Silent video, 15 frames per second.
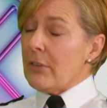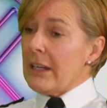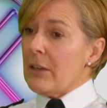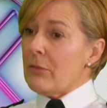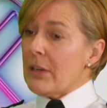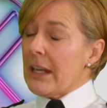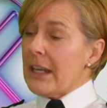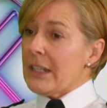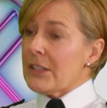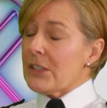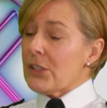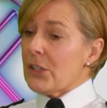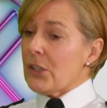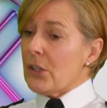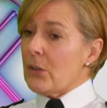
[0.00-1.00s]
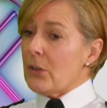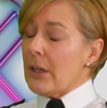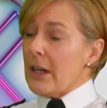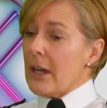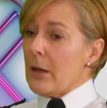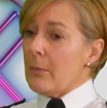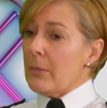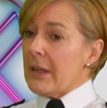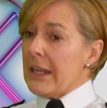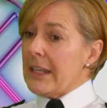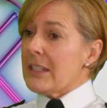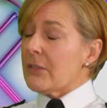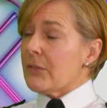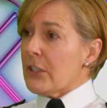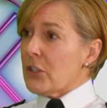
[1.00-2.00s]
really relates to um,
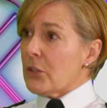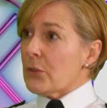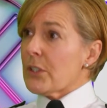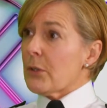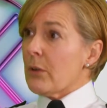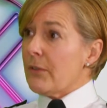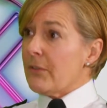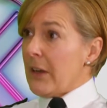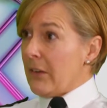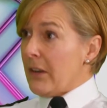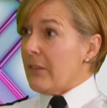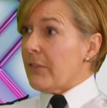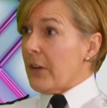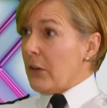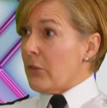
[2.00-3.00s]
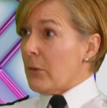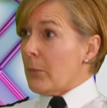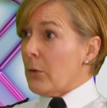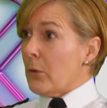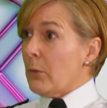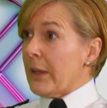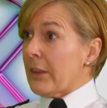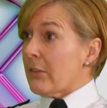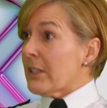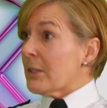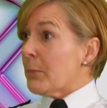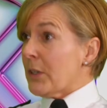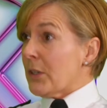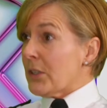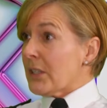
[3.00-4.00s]
individuals who are very vulnerable, whether it's
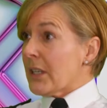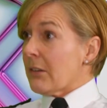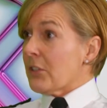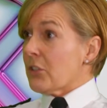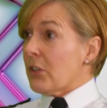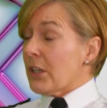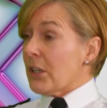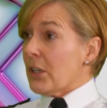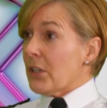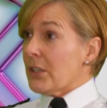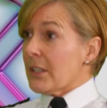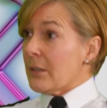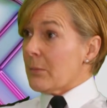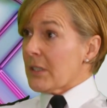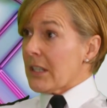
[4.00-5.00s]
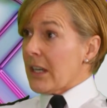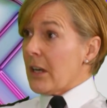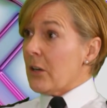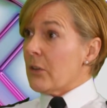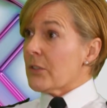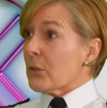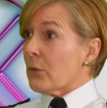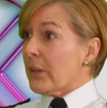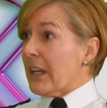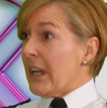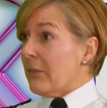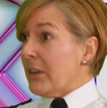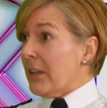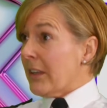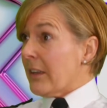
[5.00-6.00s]
because they're a drug user themselves or they
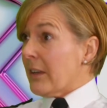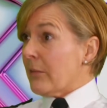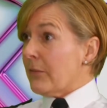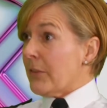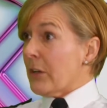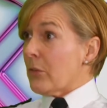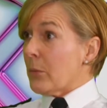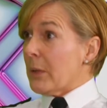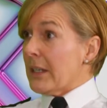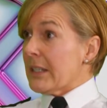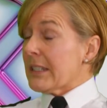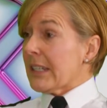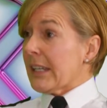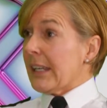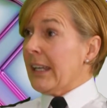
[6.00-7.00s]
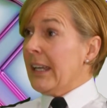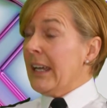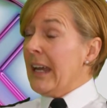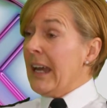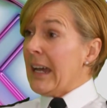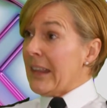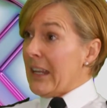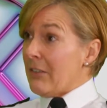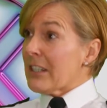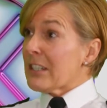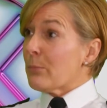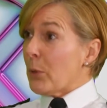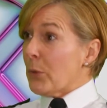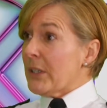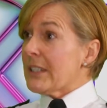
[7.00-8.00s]
have another vulnerability. And they're
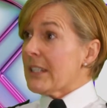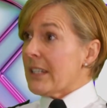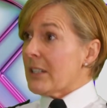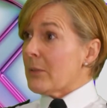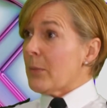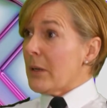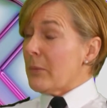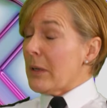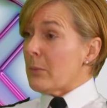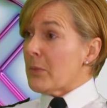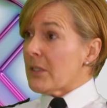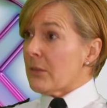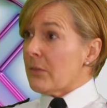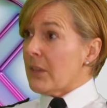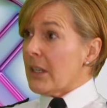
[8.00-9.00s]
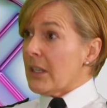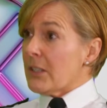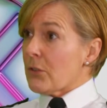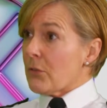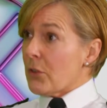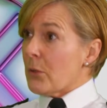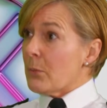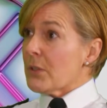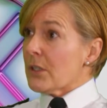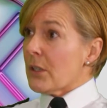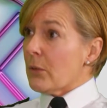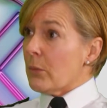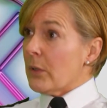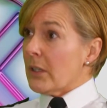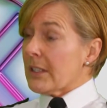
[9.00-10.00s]
exploited by members of these groups
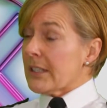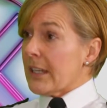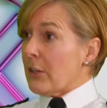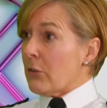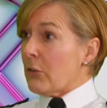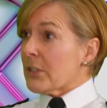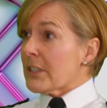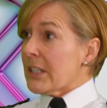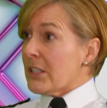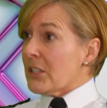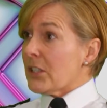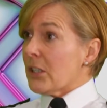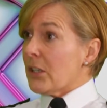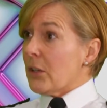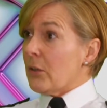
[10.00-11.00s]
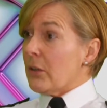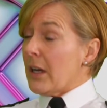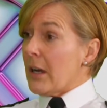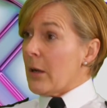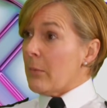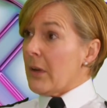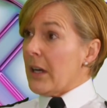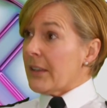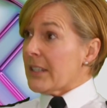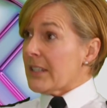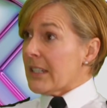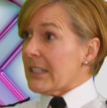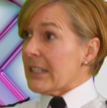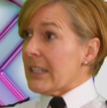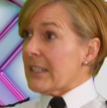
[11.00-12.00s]
that will, say, cross into um, other
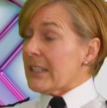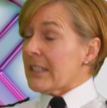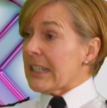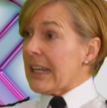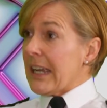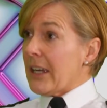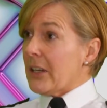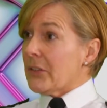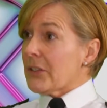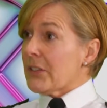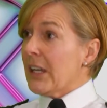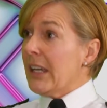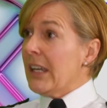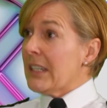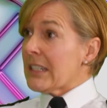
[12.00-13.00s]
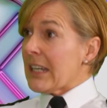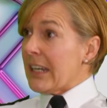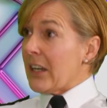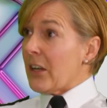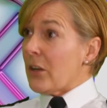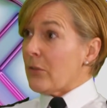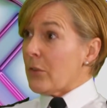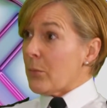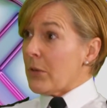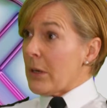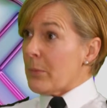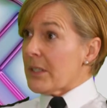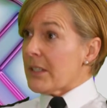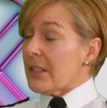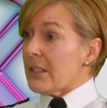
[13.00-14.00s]
cities and towns, take over
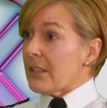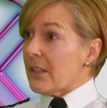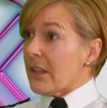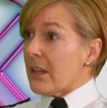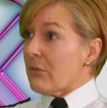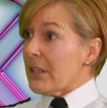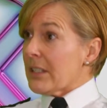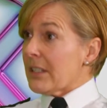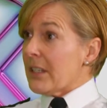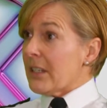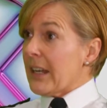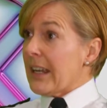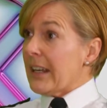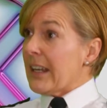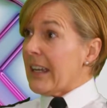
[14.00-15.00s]
premises that they're resident at,